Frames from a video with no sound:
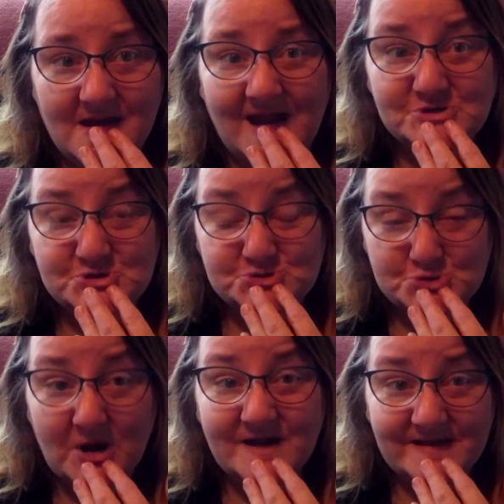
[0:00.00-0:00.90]
and to
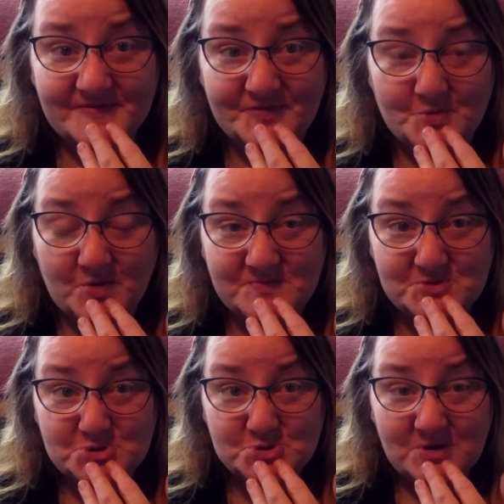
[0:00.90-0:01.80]
try to get the ribs
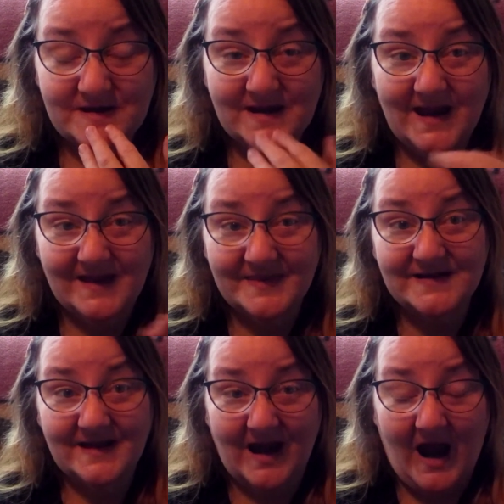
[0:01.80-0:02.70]
straight. And
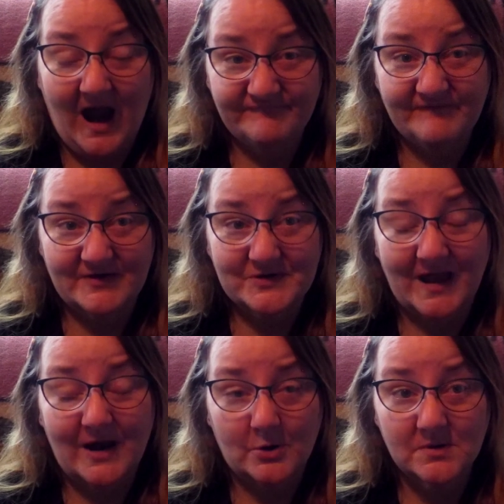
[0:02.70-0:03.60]
then I found
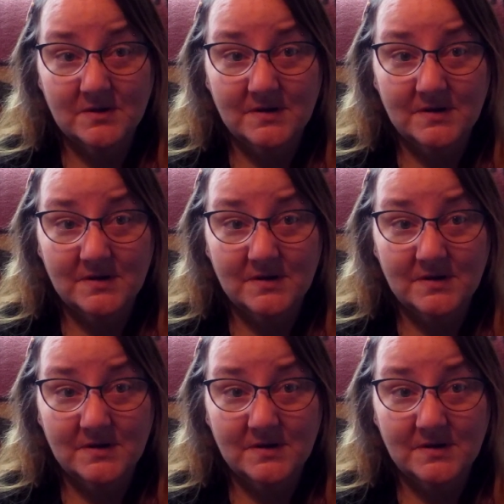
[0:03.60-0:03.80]
out,